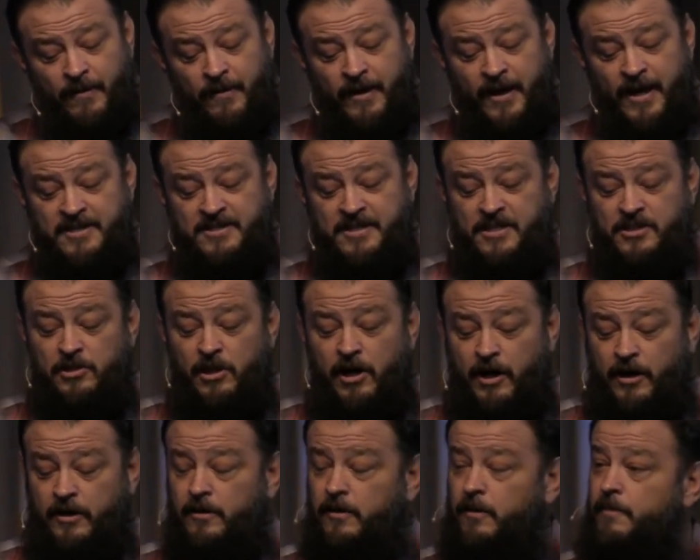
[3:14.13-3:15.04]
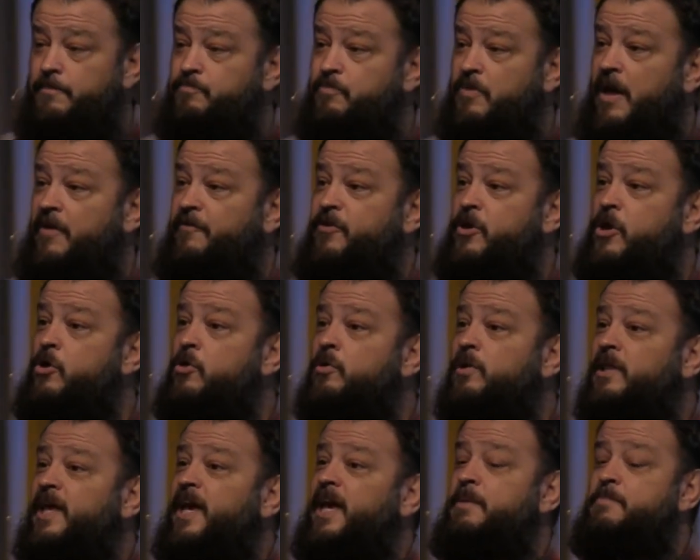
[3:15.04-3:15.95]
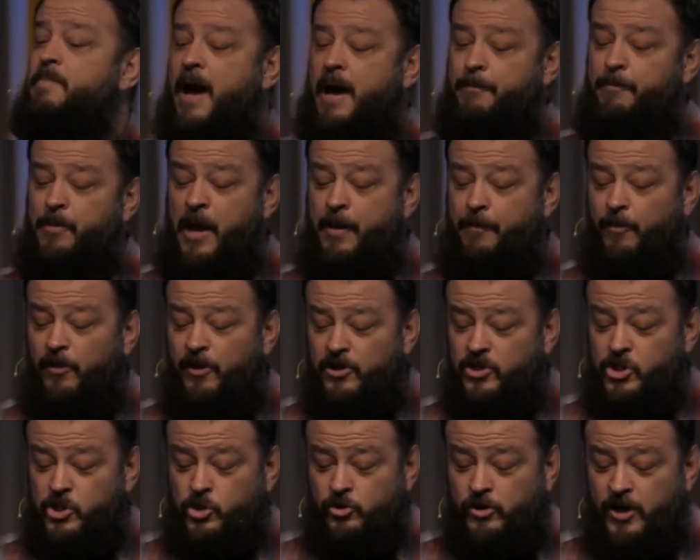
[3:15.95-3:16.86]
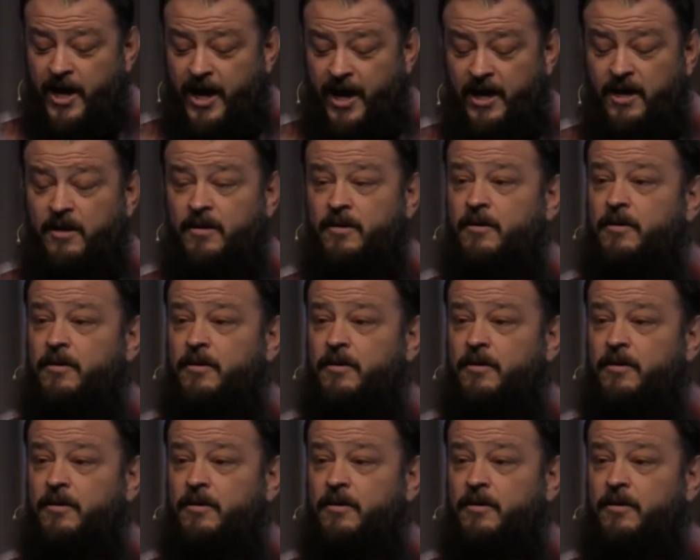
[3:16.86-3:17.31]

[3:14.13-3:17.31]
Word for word: He says, Look, if you lead my people astray,